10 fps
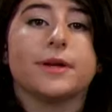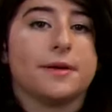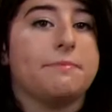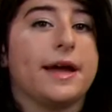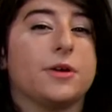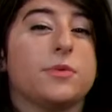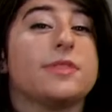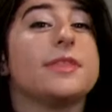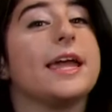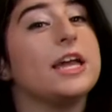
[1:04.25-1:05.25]
when compared
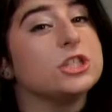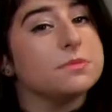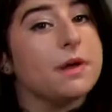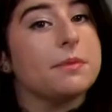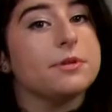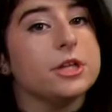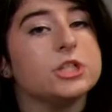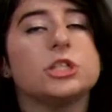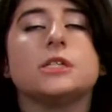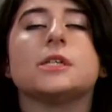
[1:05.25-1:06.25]
with the Asian
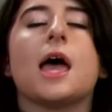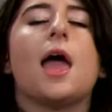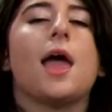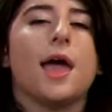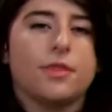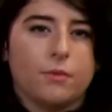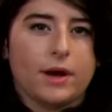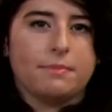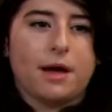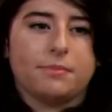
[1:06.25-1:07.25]
populations and the
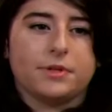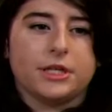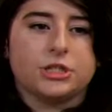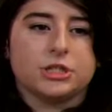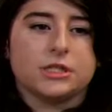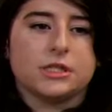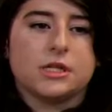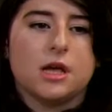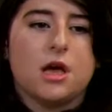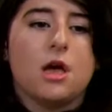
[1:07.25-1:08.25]
white
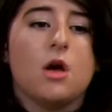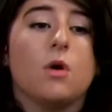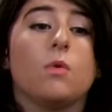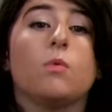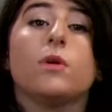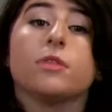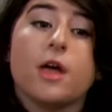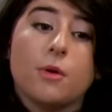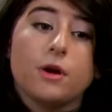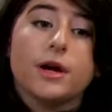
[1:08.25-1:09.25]
populations. With
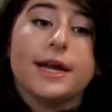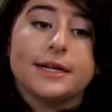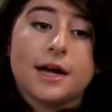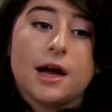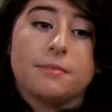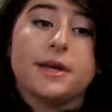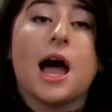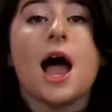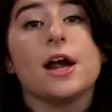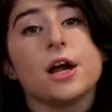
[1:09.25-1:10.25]
lower income and
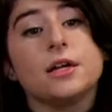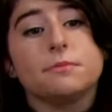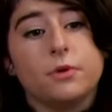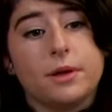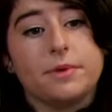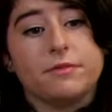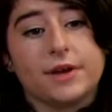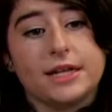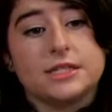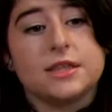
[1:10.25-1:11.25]
higher unemployment
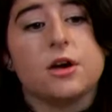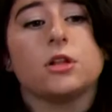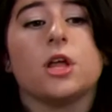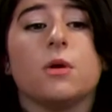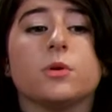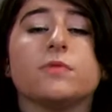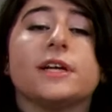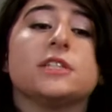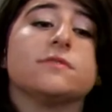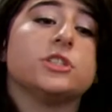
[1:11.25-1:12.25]
rates, there are lower
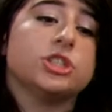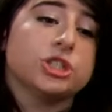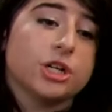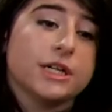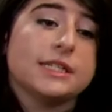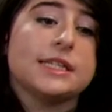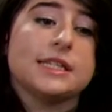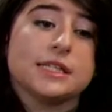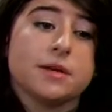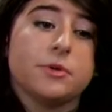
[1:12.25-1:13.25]
rates of insurance in
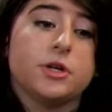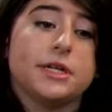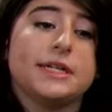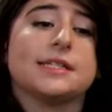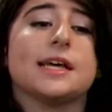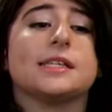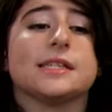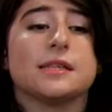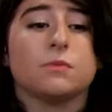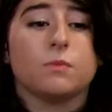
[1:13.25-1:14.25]
these communities
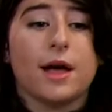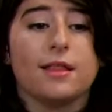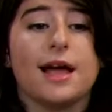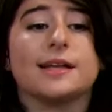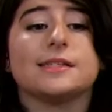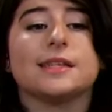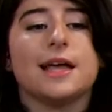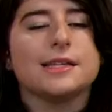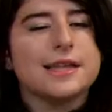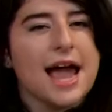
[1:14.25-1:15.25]
as well as
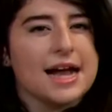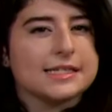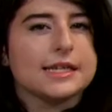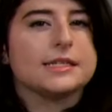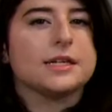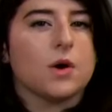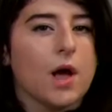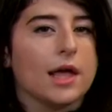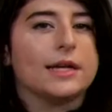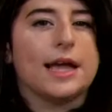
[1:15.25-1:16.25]
less access to
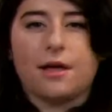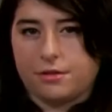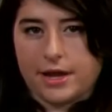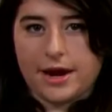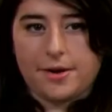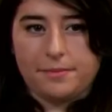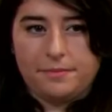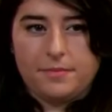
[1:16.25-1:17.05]
quality health care.